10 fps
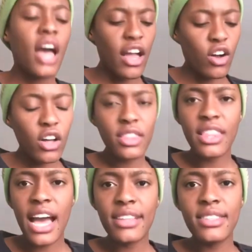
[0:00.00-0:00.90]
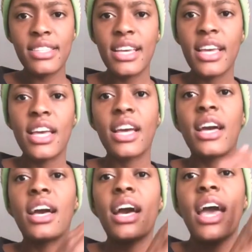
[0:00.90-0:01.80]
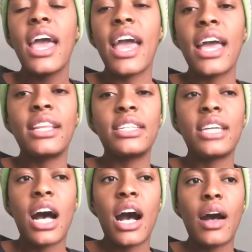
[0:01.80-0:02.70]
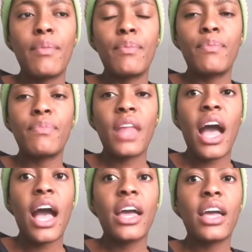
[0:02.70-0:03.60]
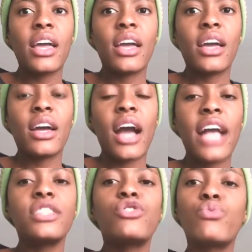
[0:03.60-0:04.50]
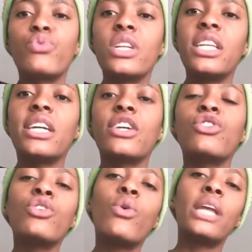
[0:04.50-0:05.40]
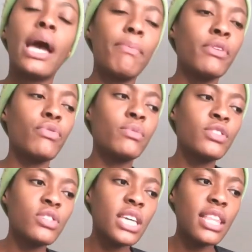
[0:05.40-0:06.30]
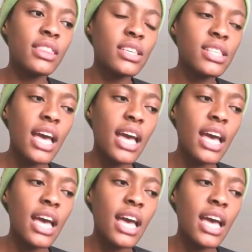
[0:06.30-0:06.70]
I got that, and I just really, you know what happened for me to get this?